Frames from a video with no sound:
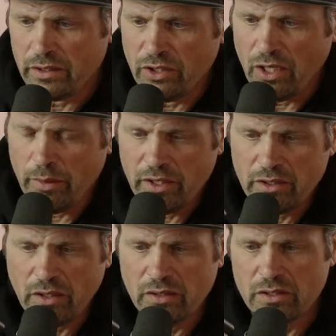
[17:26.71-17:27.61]
Dominic
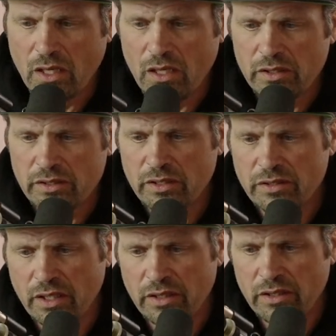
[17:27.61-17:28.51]
Gonzalez is
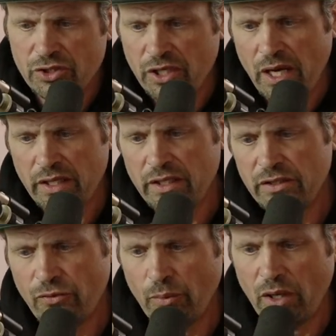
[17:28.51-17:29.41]
in the chat. He's
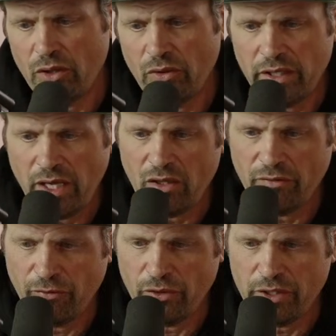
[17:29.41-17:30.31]
from Monterey,
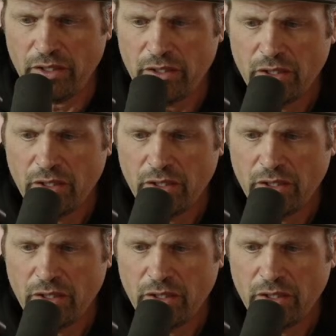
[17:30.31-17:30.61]
California.